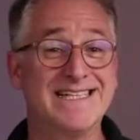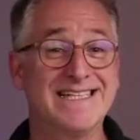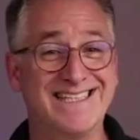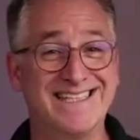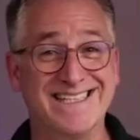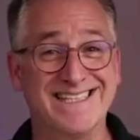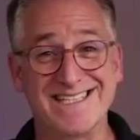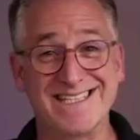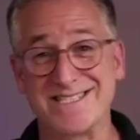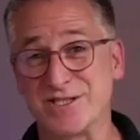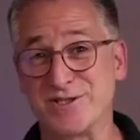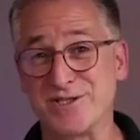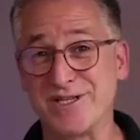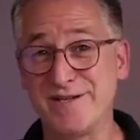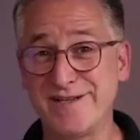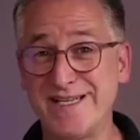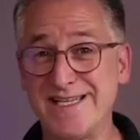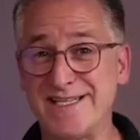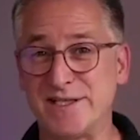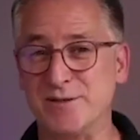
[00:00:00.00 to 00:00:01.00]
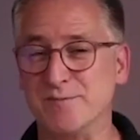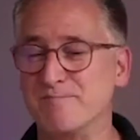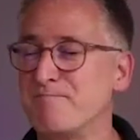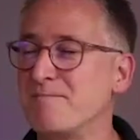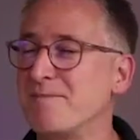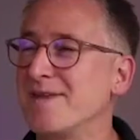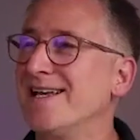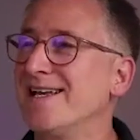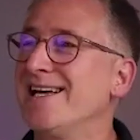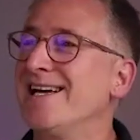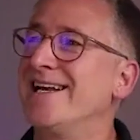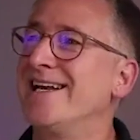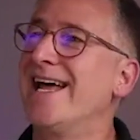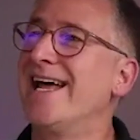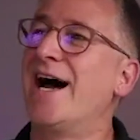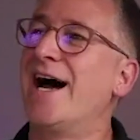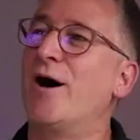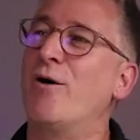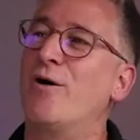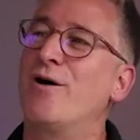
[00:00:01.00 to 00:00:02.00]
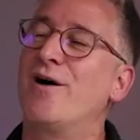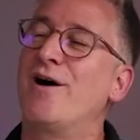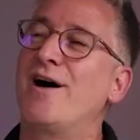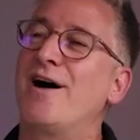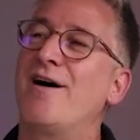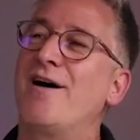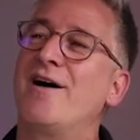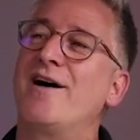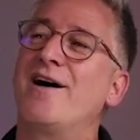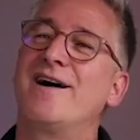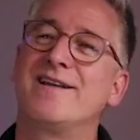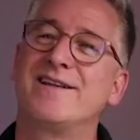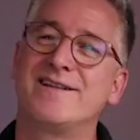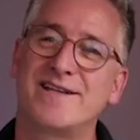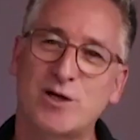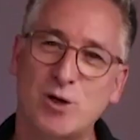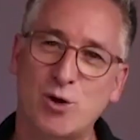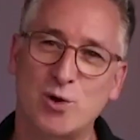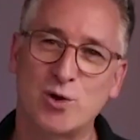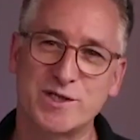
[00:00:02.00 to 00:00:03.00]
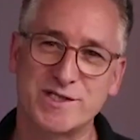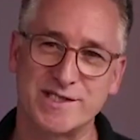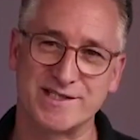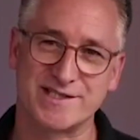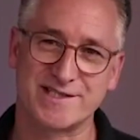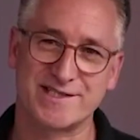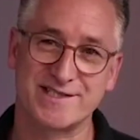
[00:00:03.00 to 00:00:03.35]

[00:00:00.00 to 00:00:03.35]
Yeah, so do a video. Now, the courses.